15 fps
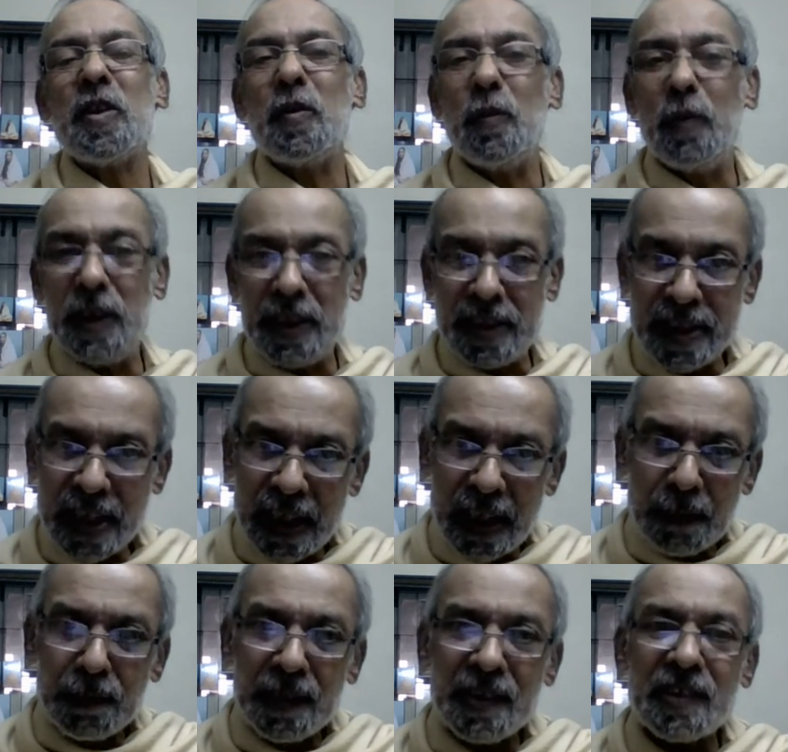we take
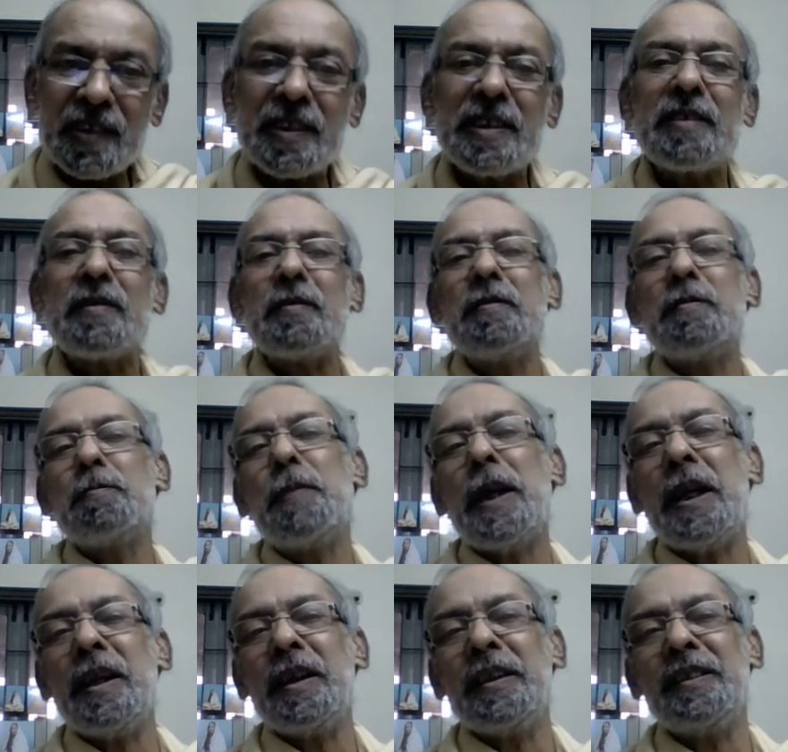up this
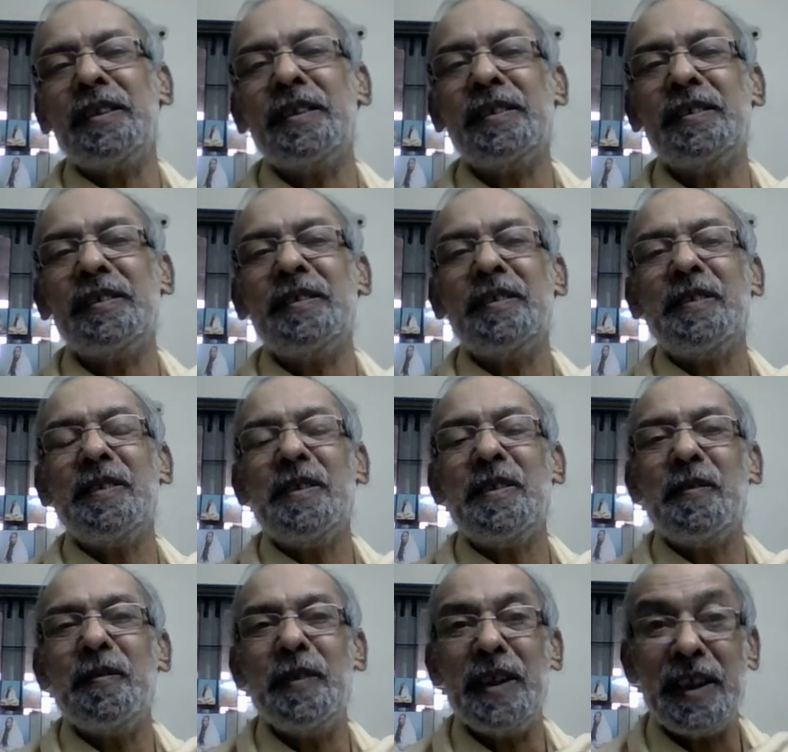path,
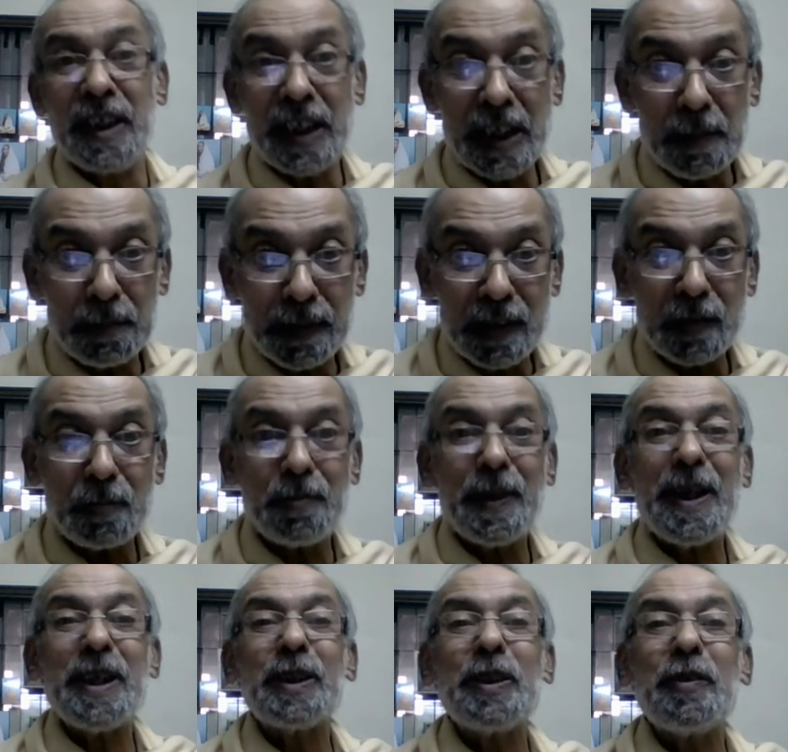we take up this
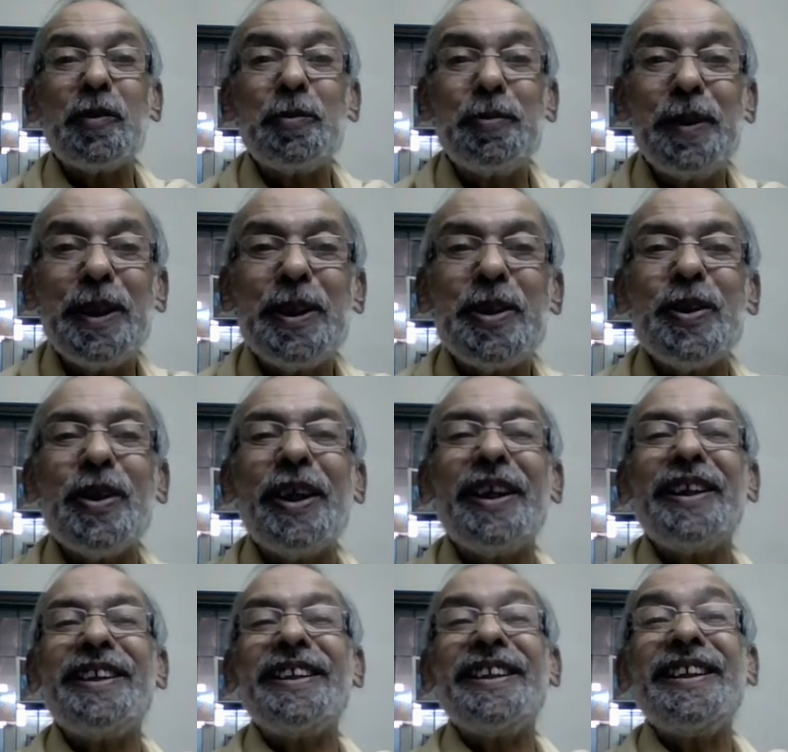path of
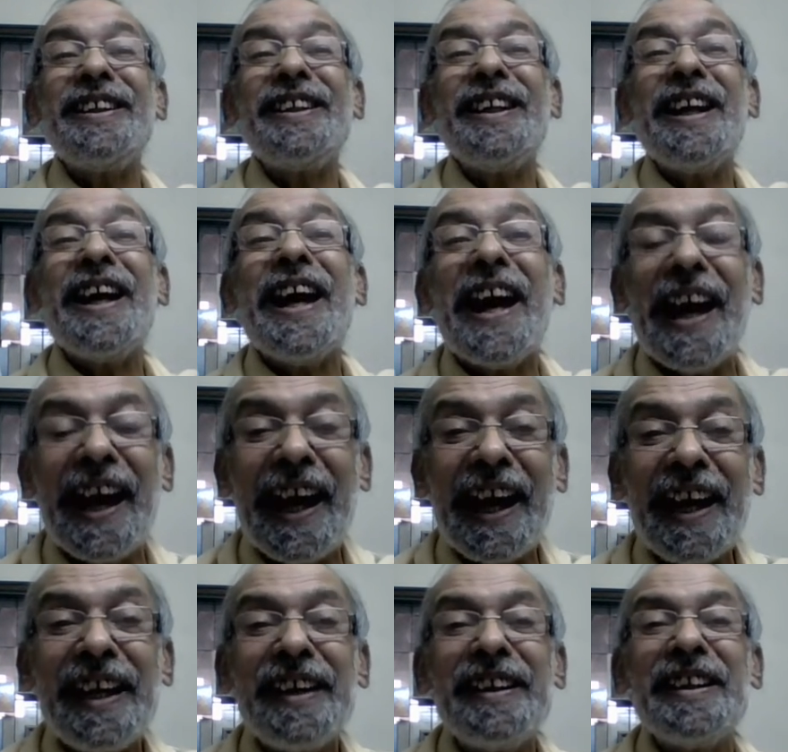spirituality,
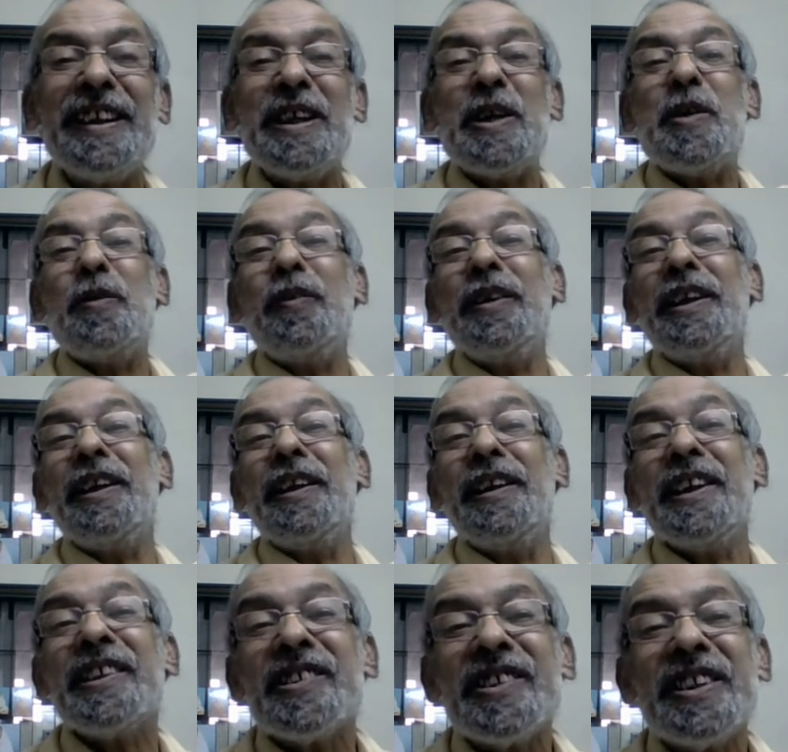and we
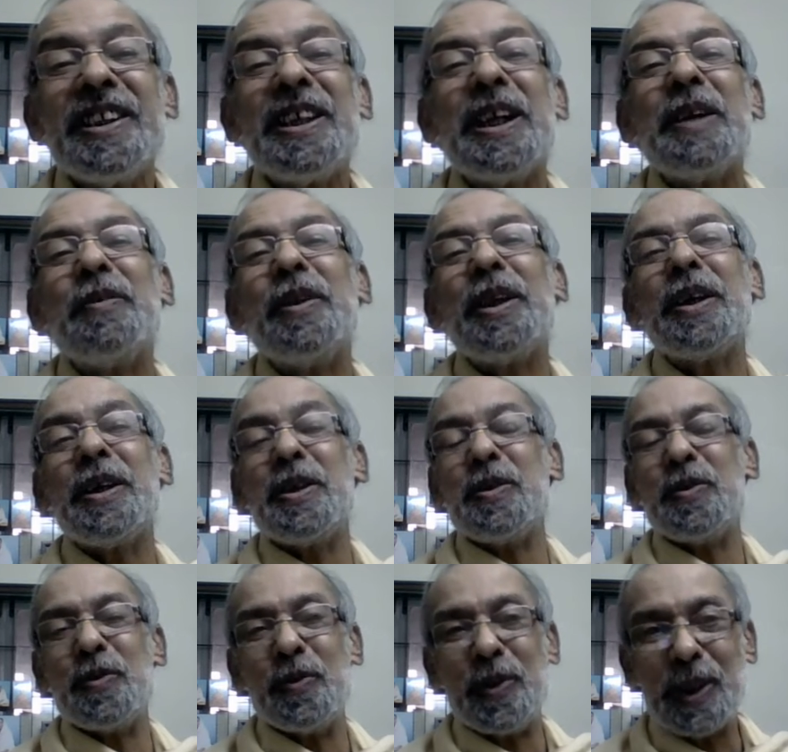lessen our
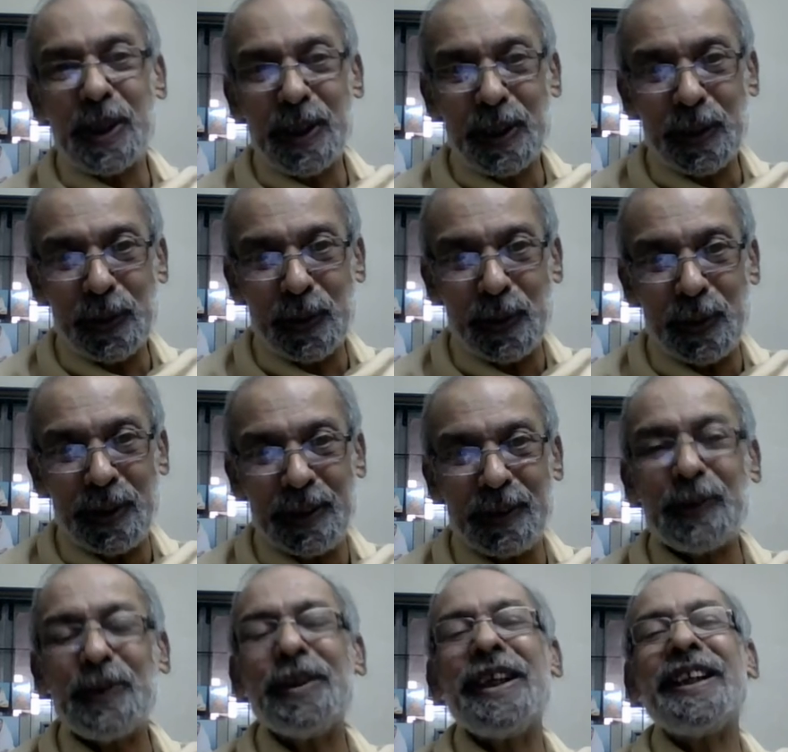workload
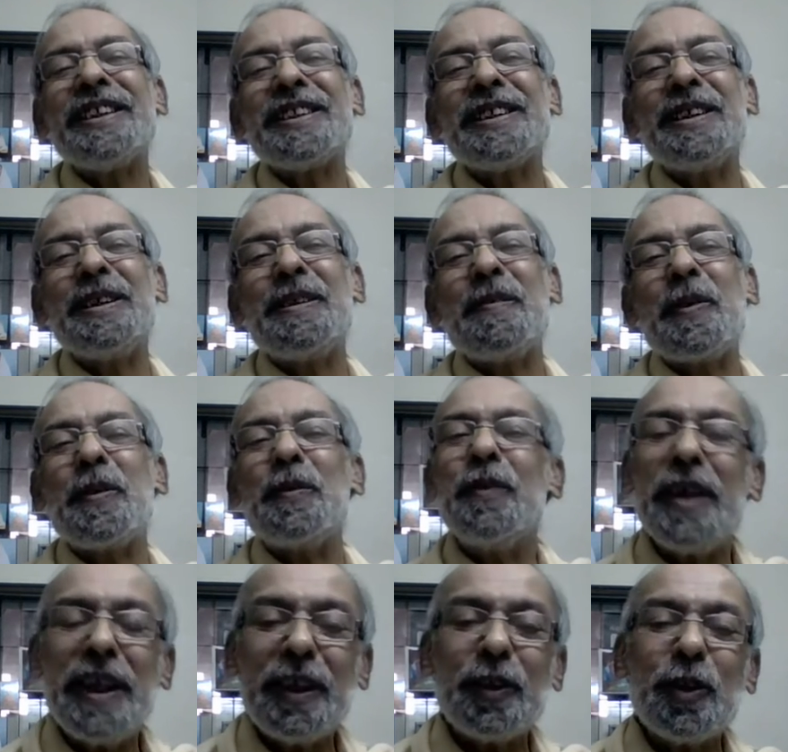so that we
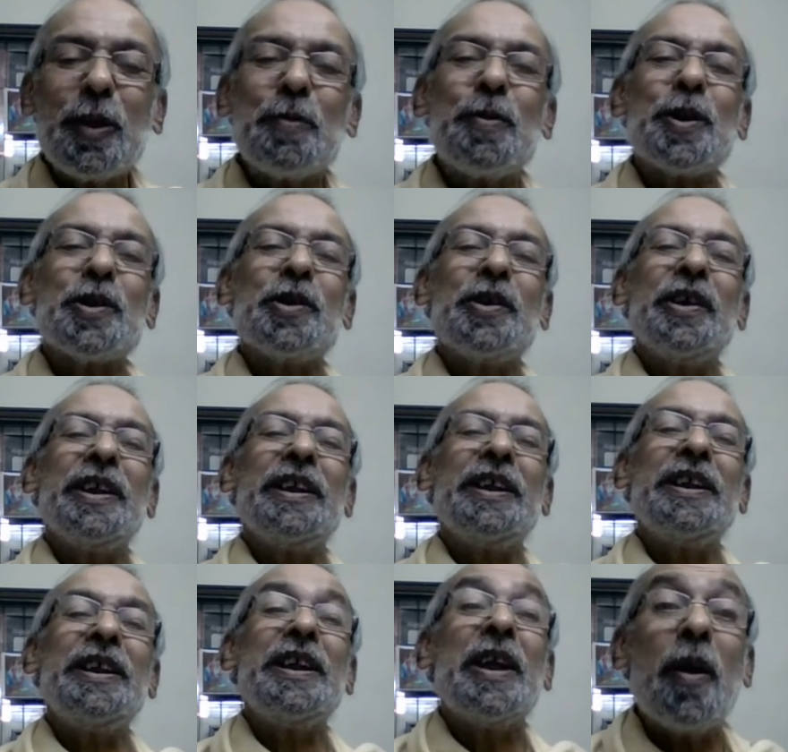get the
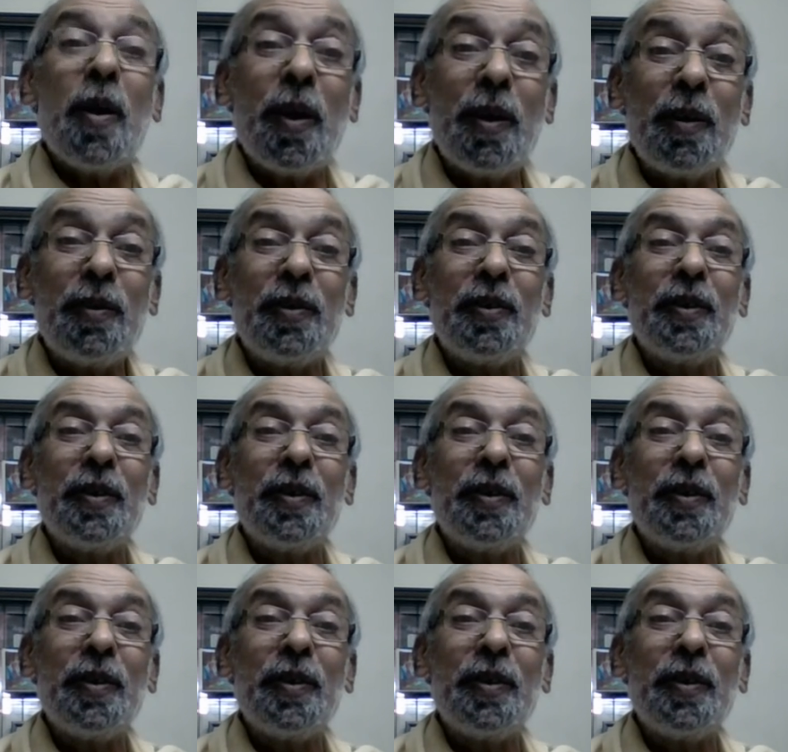opportunity of